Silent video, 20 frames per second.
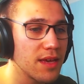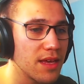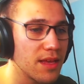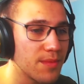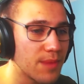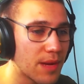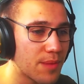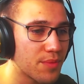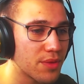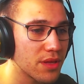
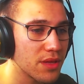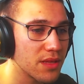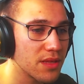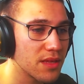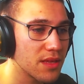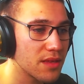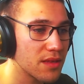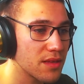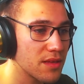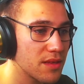in my
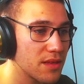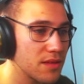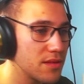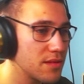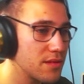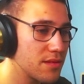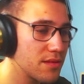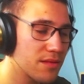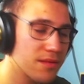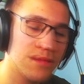opinion.
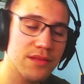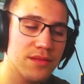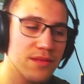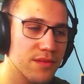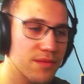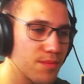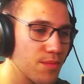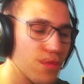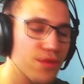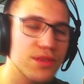And
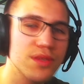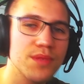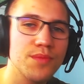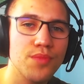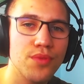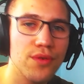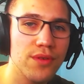most